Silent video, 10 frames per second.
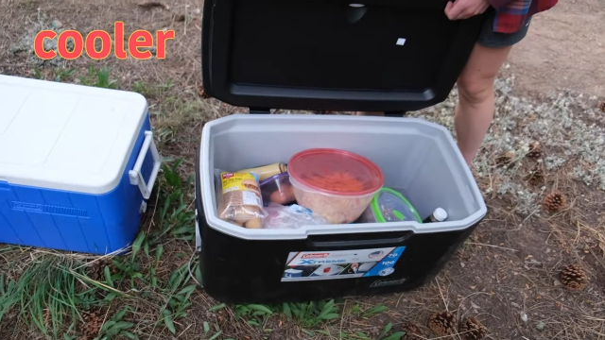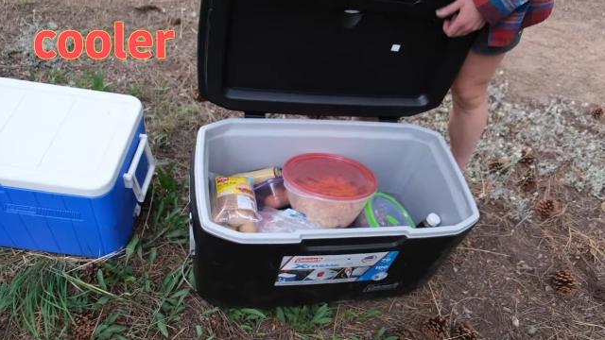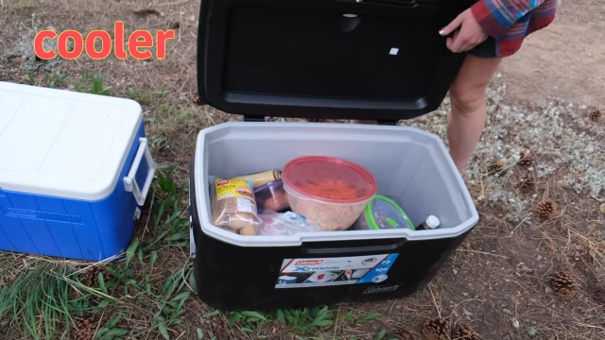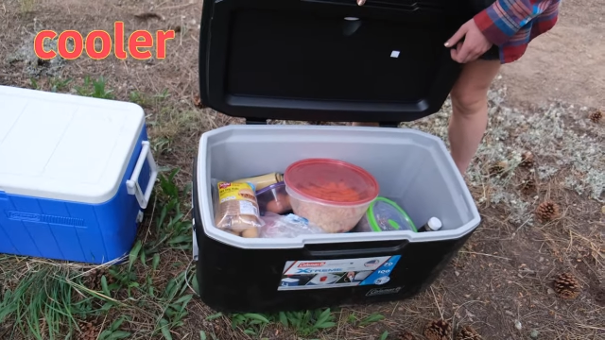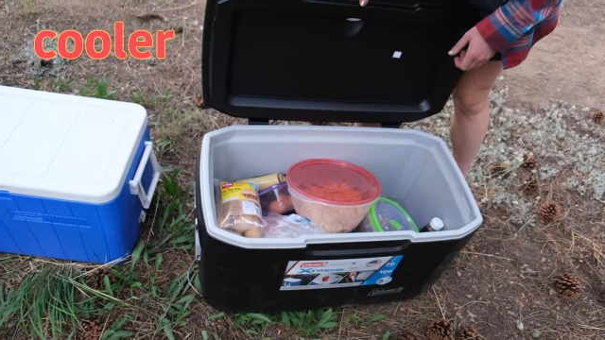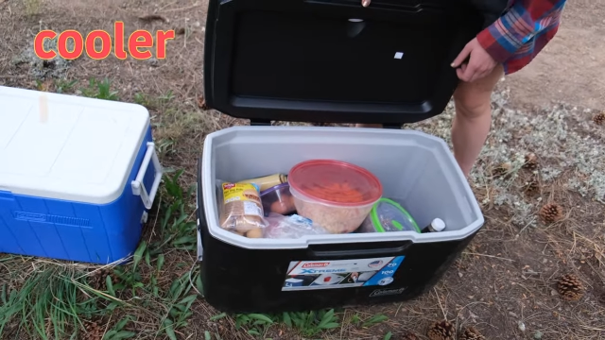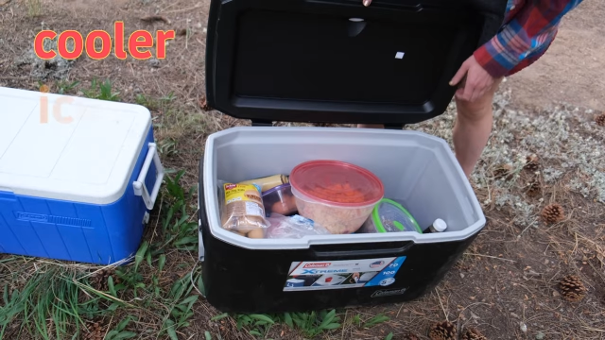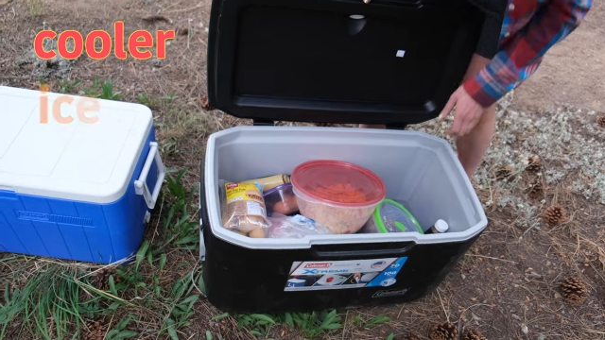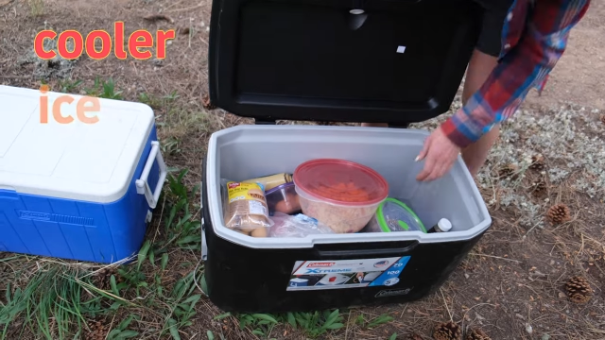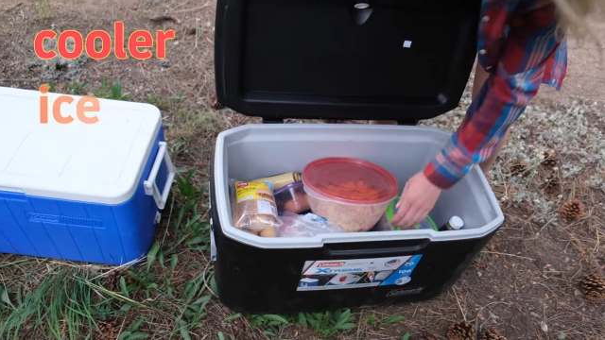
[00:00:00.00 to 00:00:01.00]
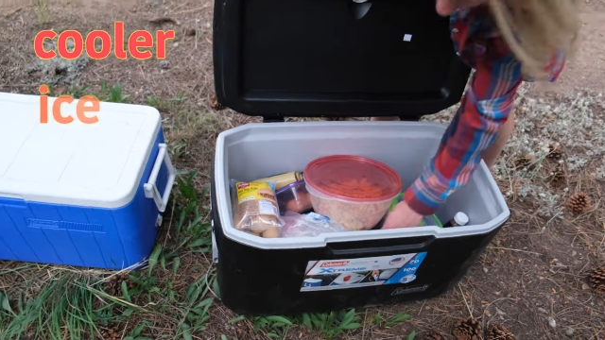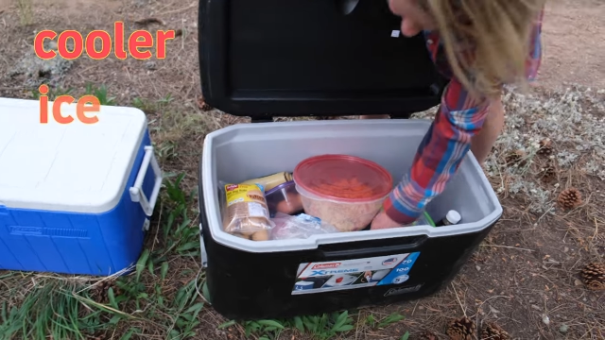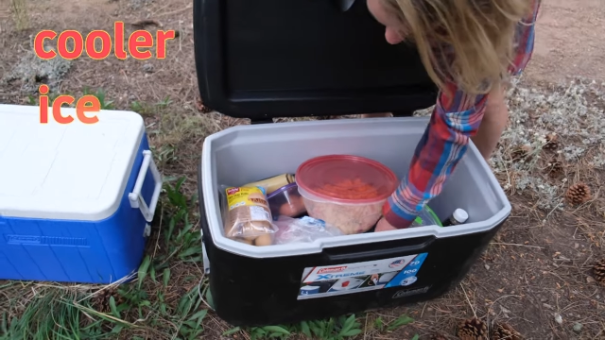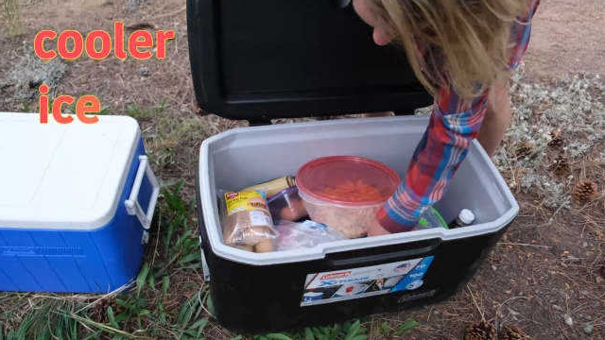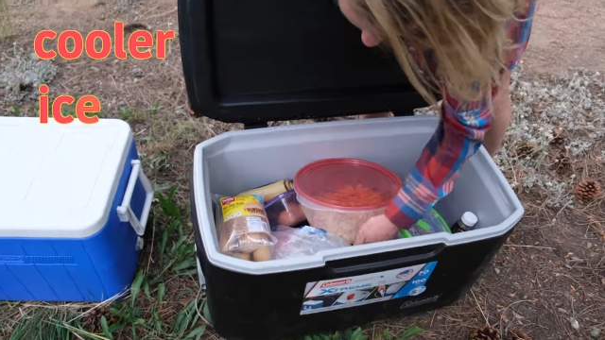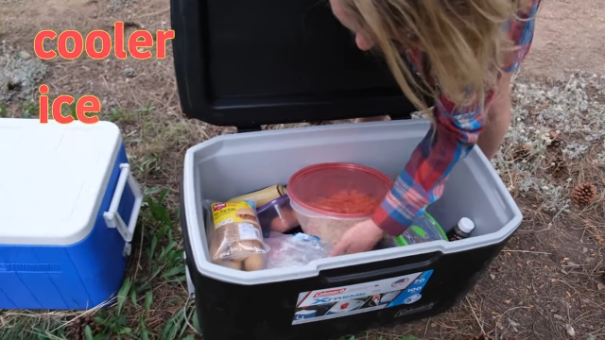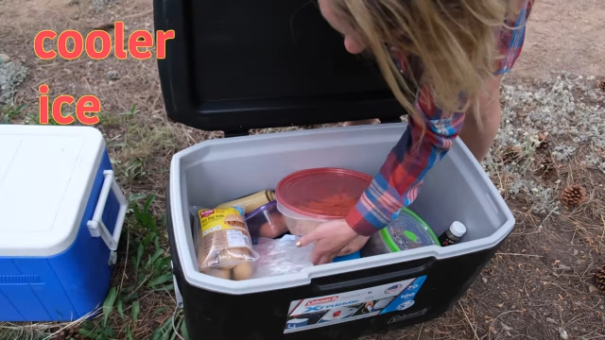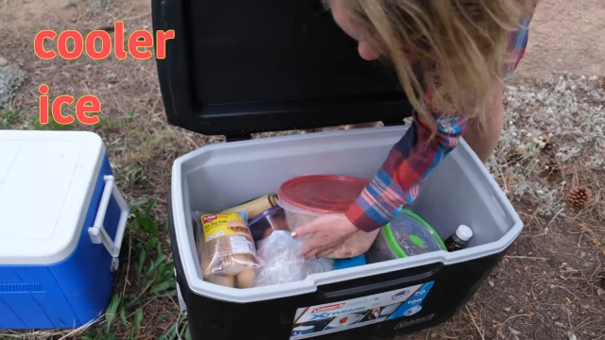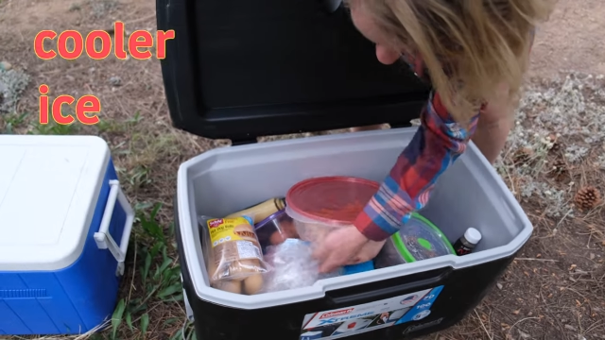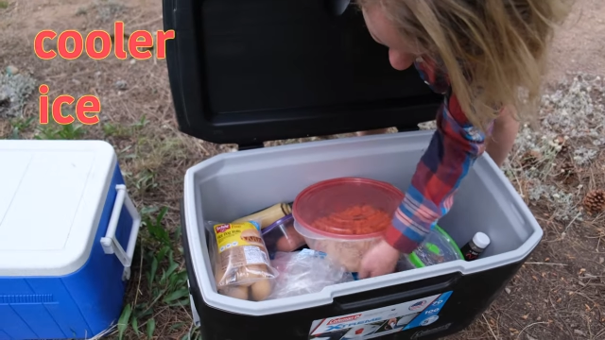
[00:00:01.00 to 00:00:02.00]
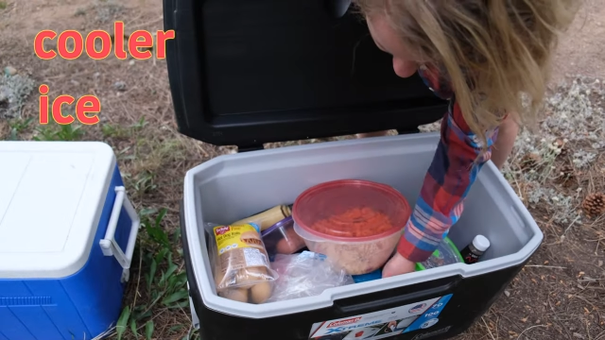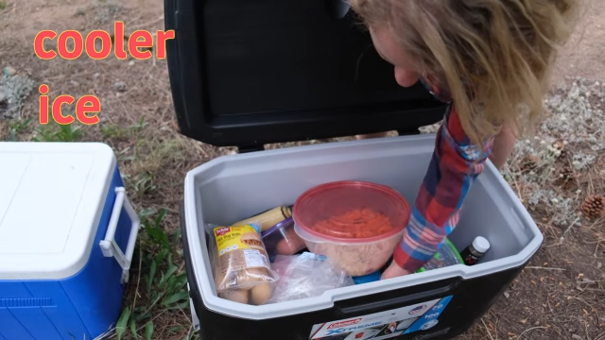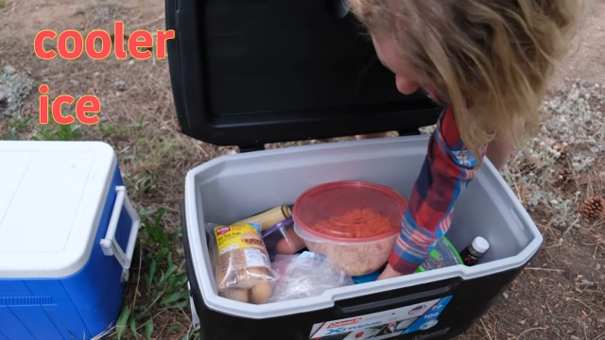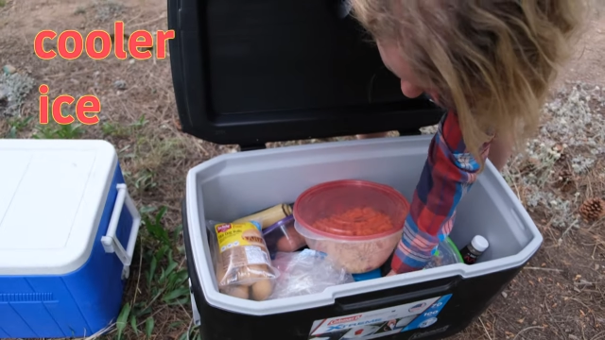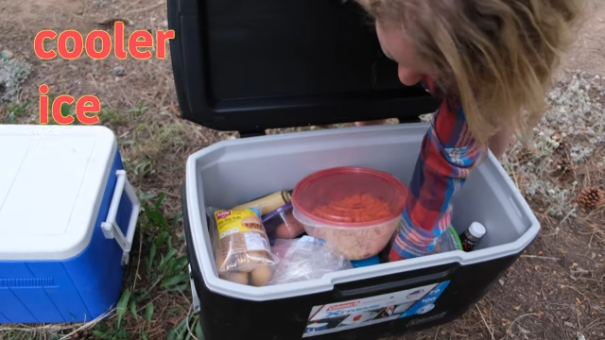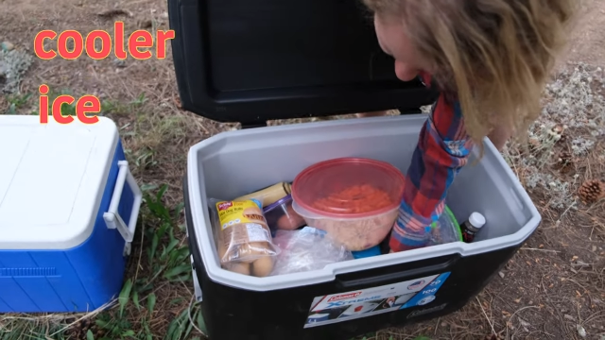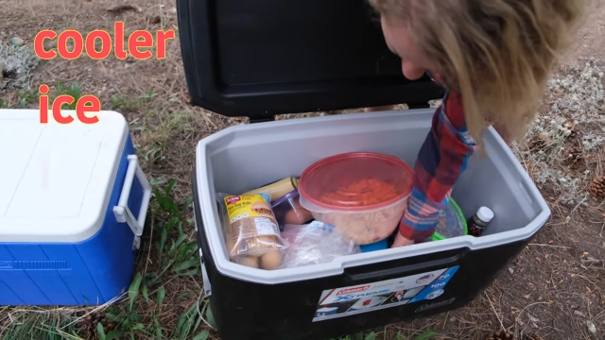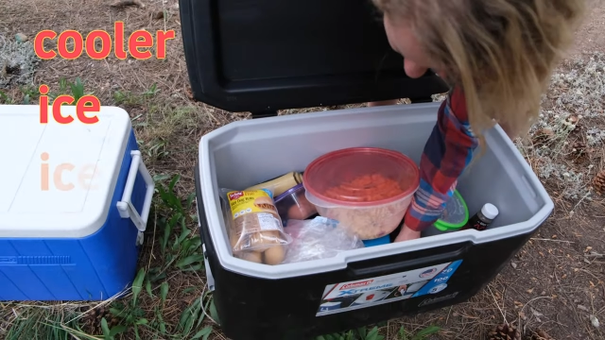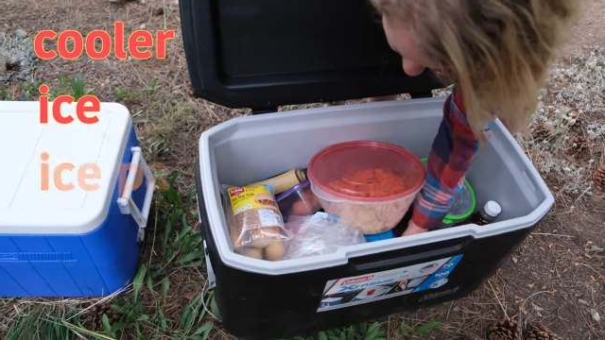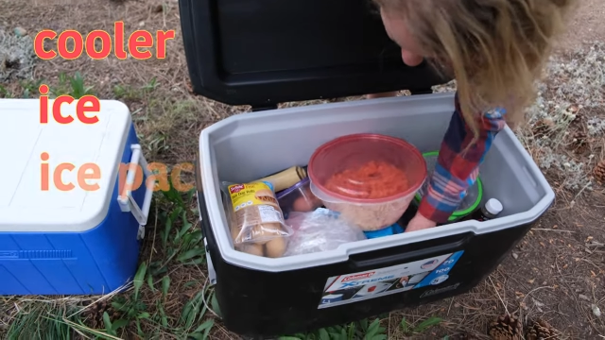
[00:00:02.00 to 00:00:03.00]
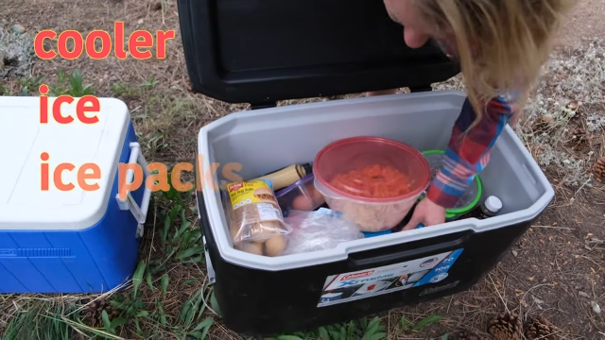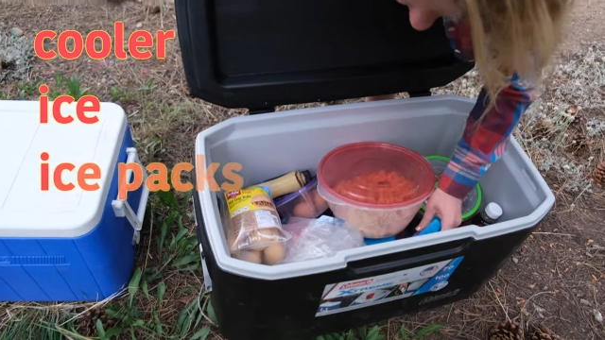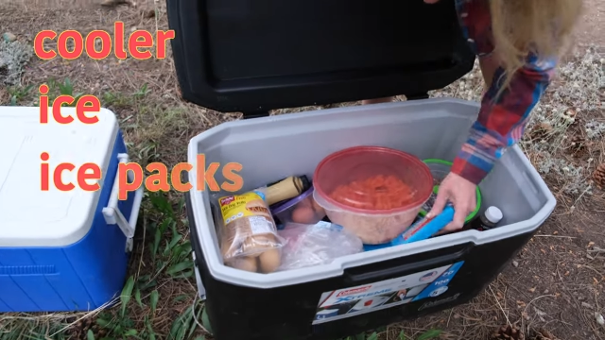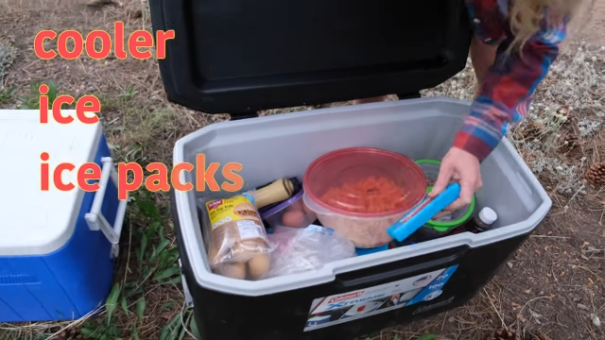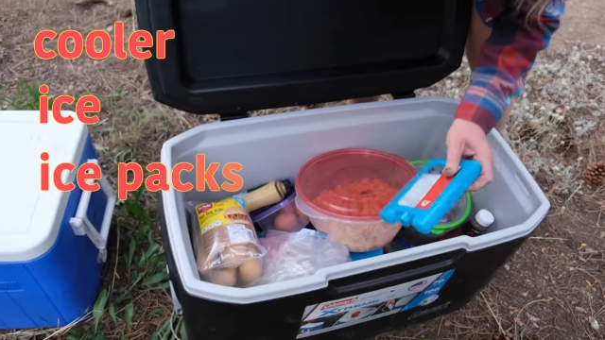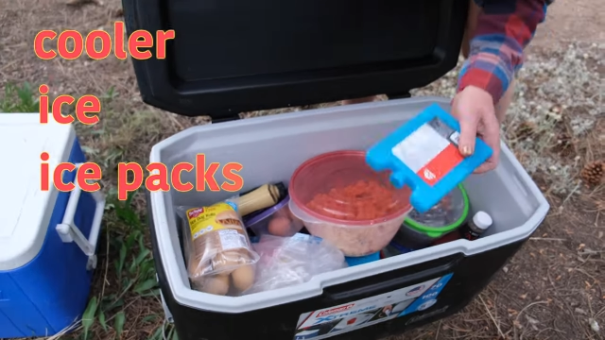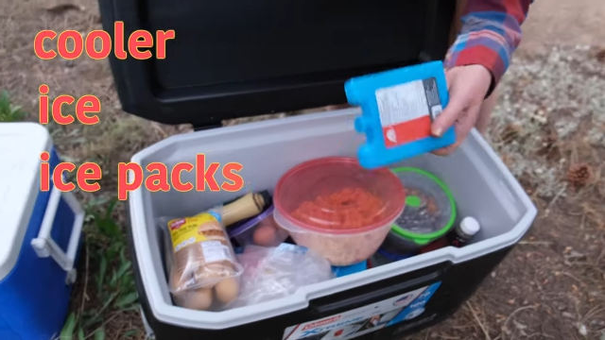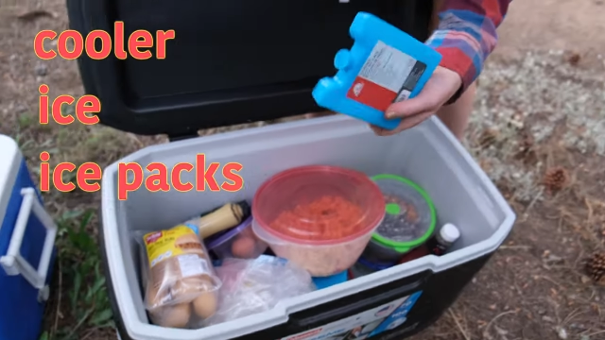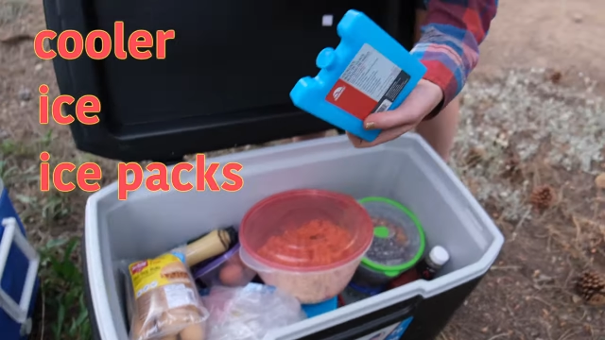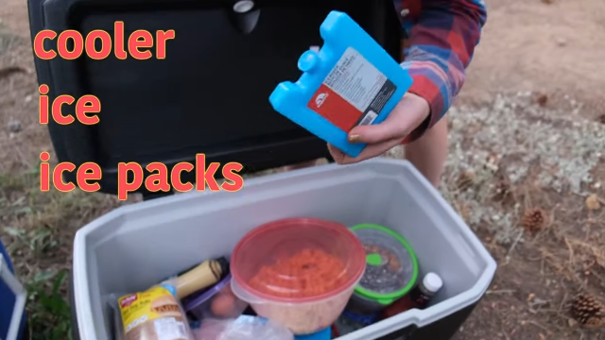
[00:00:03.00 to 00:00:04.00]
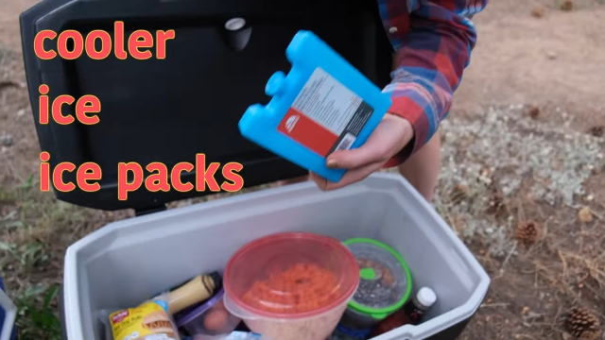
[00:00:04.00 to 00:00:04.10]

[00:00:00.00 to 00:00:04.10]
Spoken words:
No face is visible, so there are no lips to read.